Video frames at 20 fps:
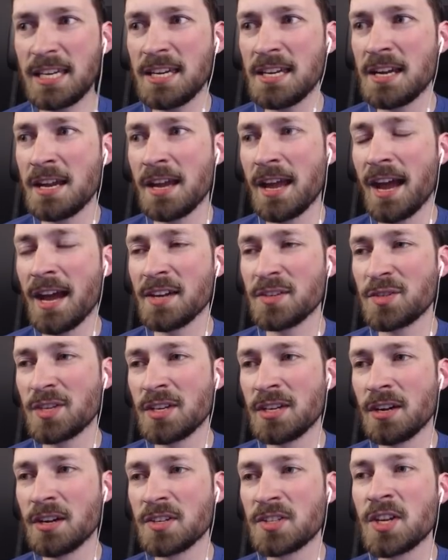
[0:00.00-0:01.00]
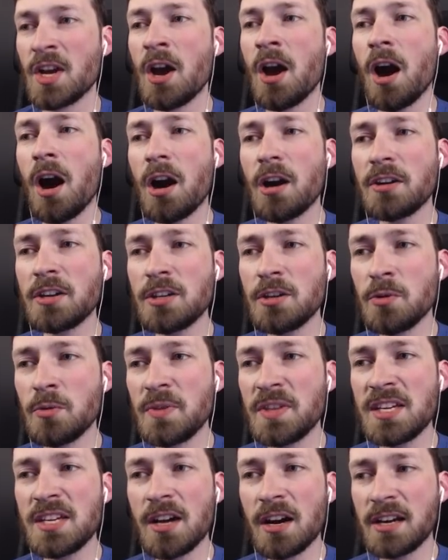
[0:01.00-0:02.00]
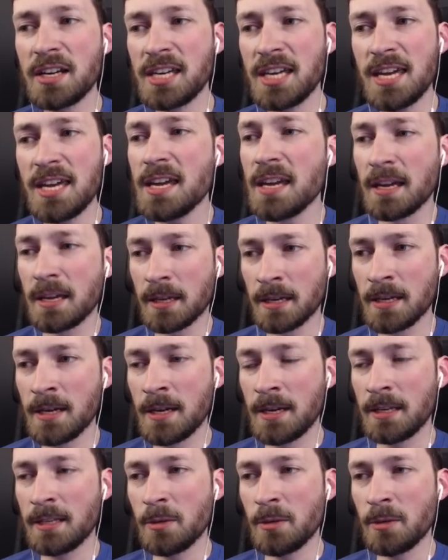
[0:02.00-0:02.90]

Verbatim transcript: King asking us, are you the young king?